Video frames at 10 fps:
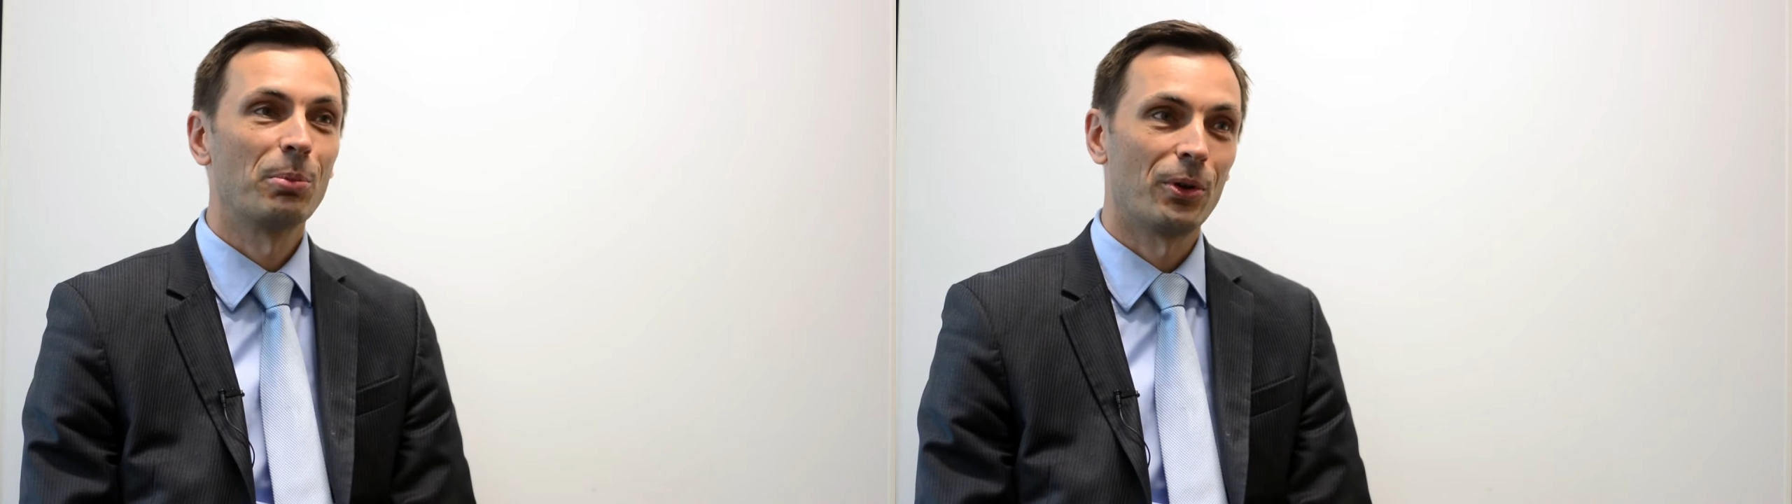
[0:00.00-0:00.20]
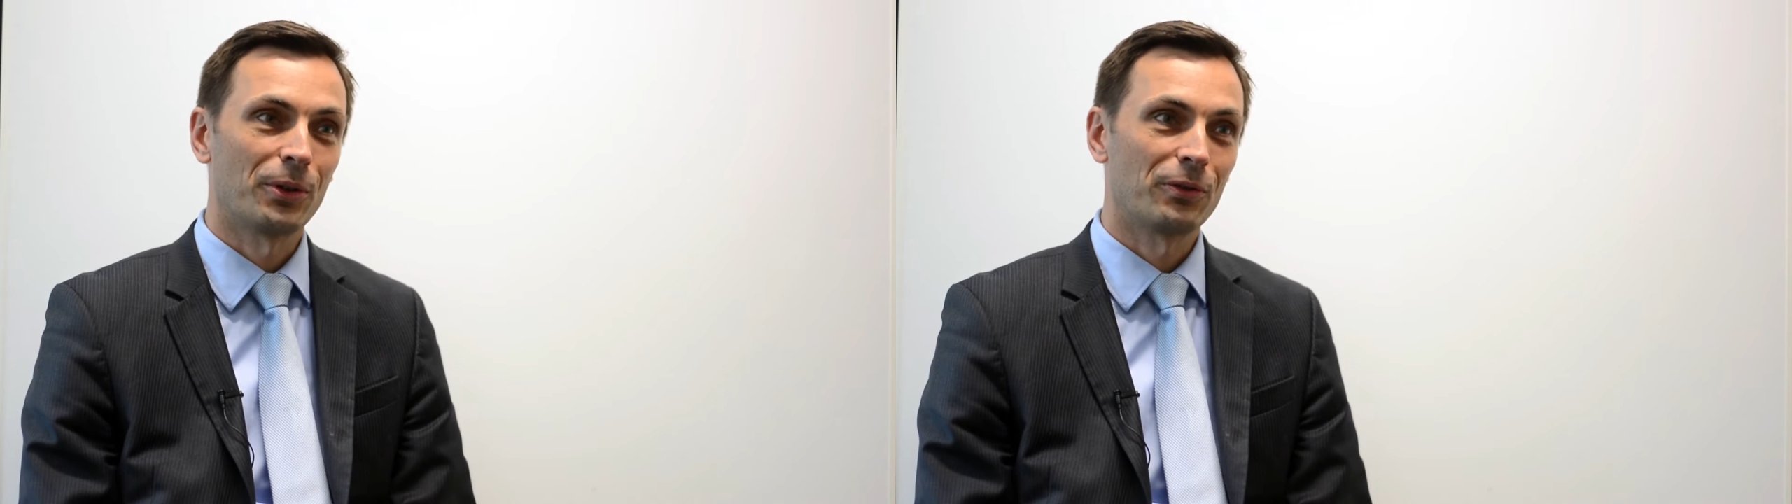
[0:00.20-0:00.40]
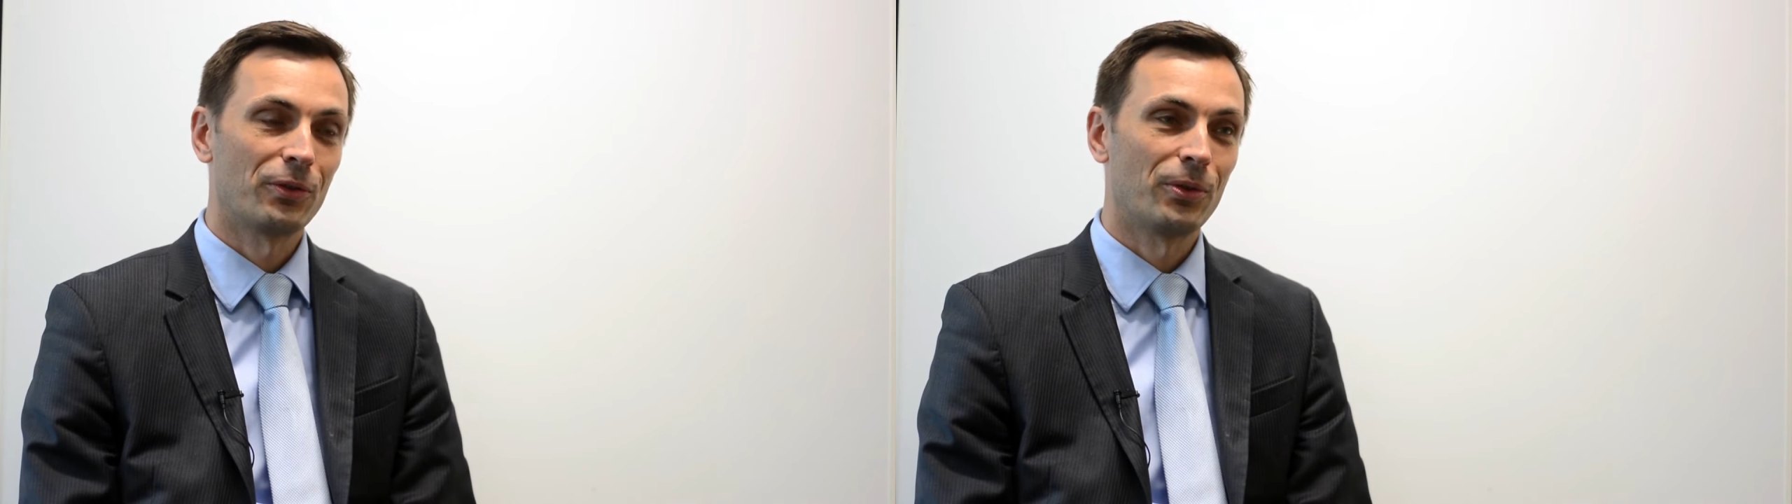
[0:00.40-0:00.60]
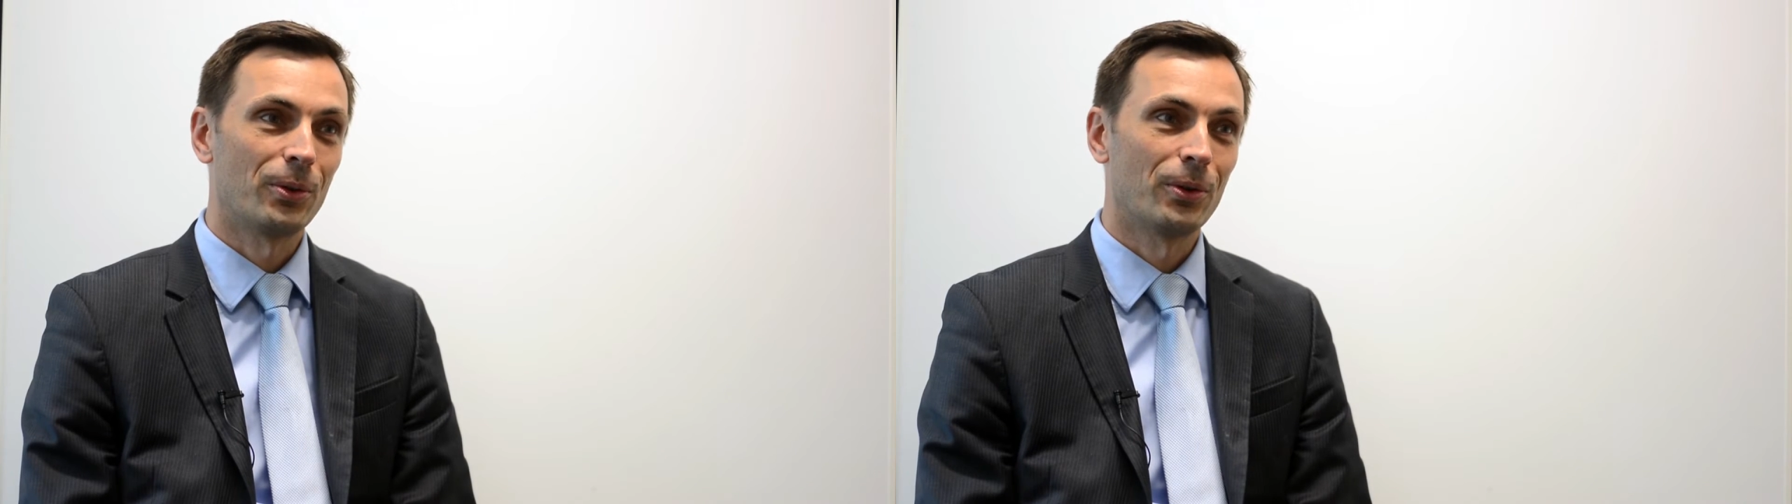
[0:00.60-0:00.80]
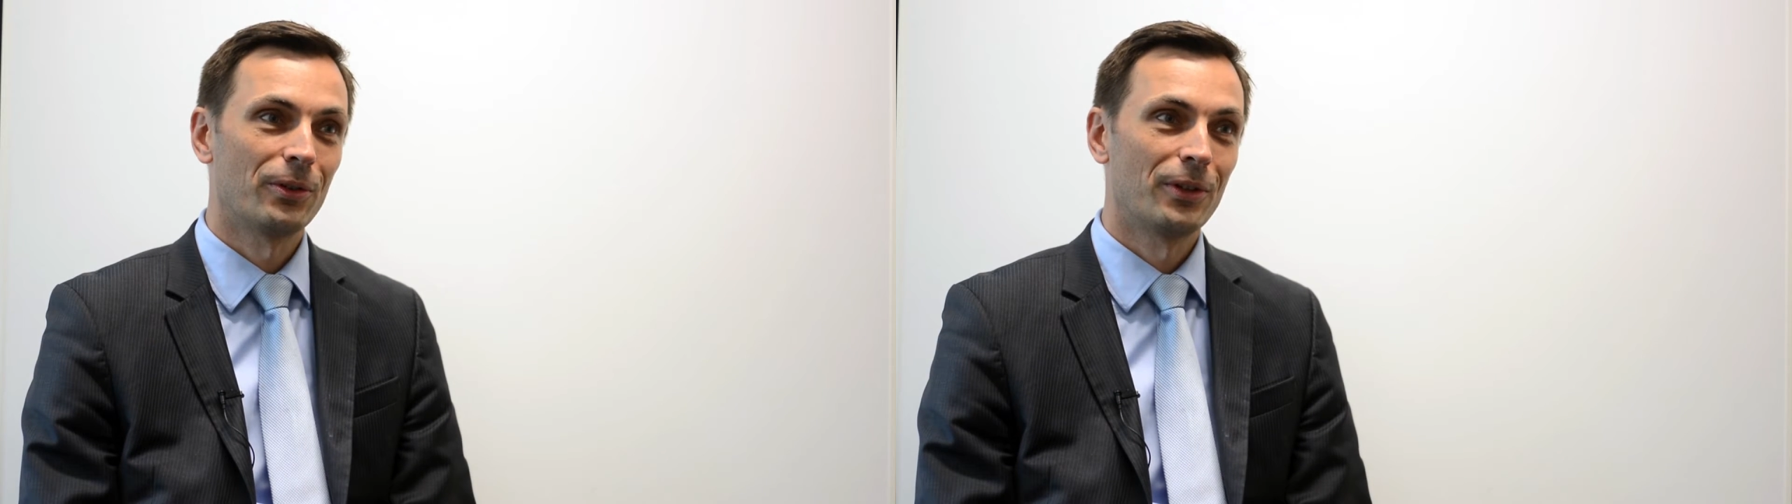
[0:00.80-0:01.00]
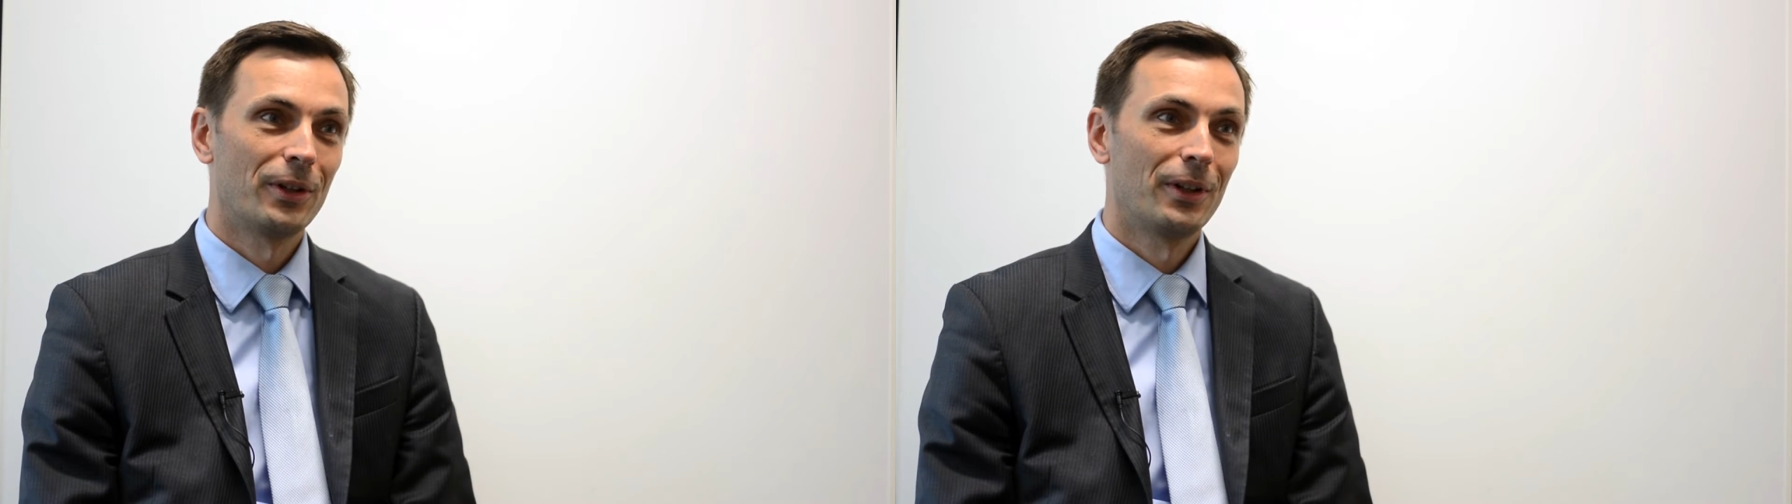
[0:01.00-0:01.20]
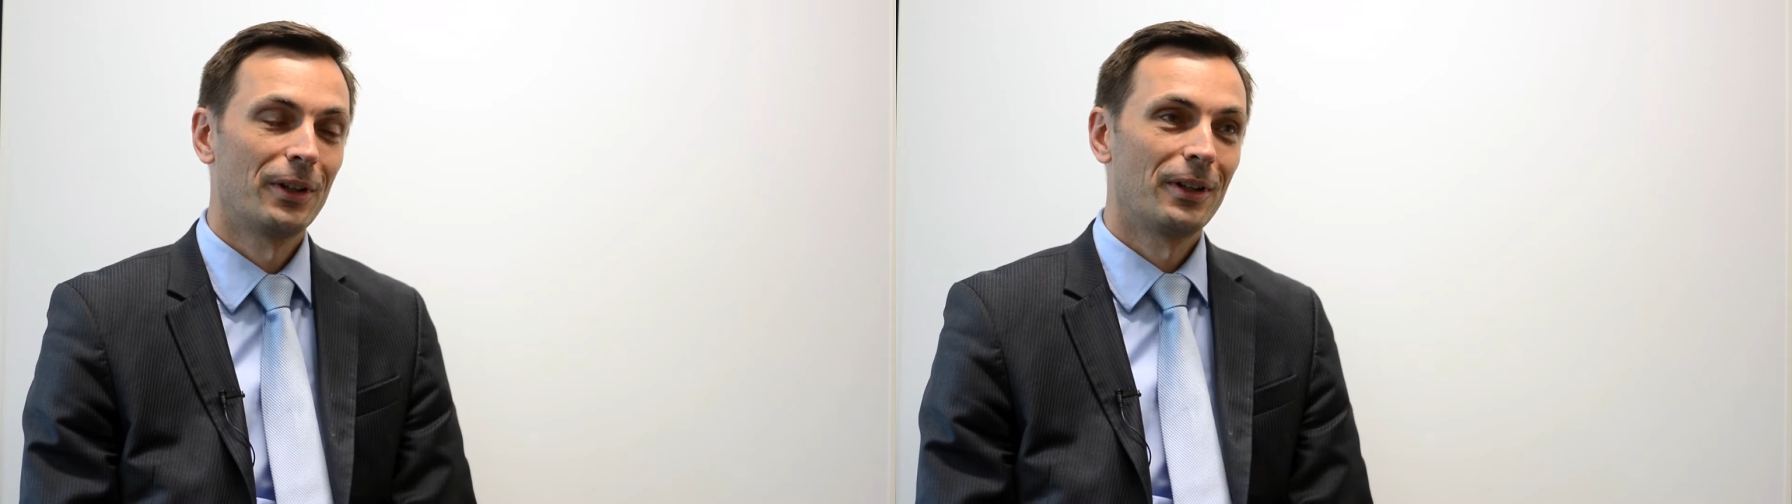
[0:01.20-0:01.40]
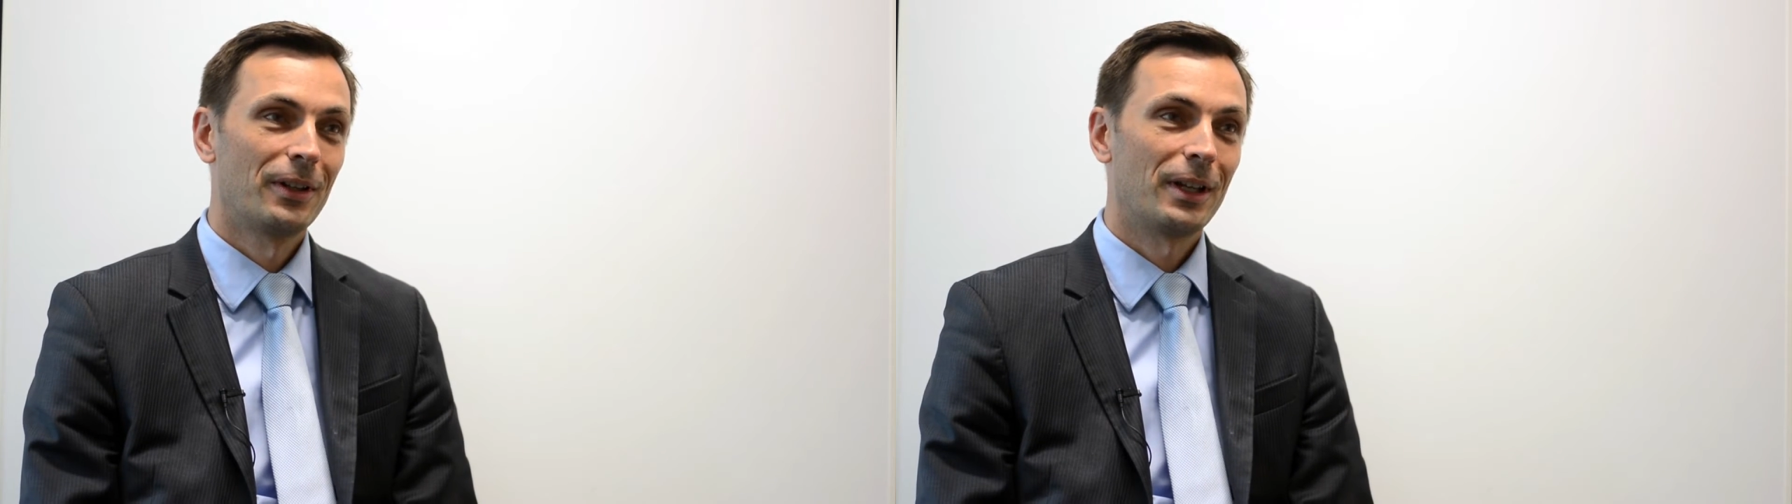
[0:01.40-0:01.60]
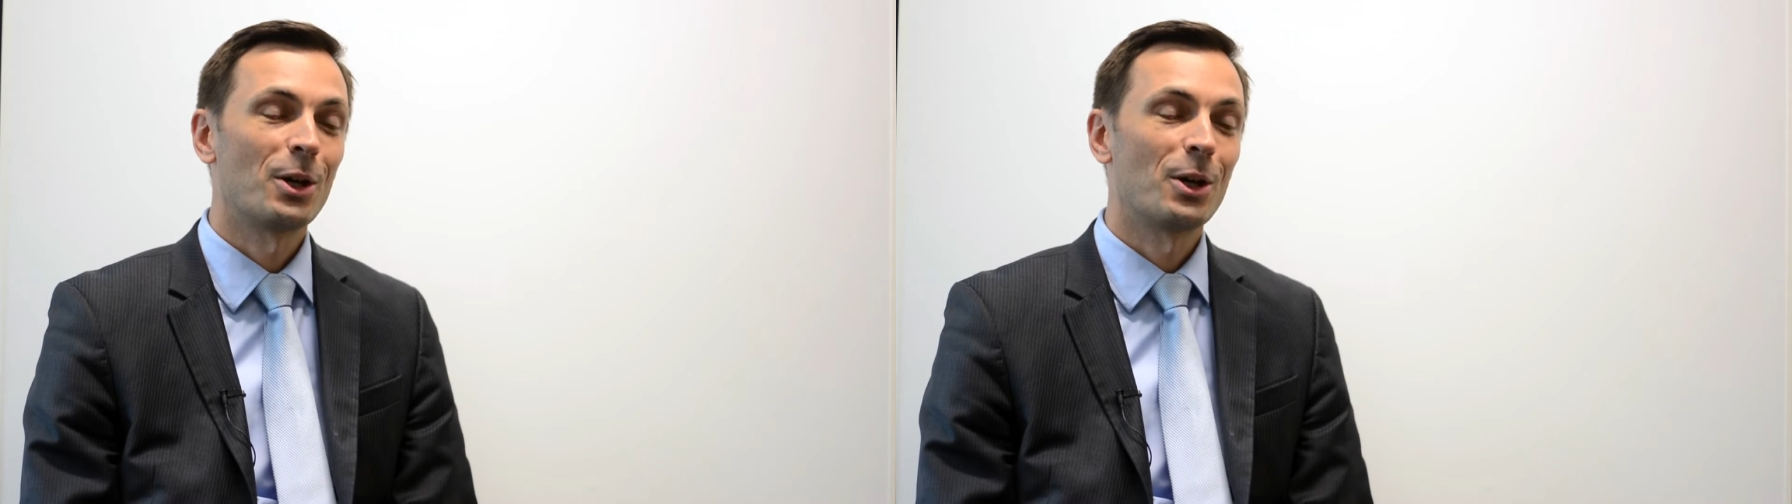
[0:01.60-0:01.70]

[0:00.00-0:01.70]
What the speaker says: point for a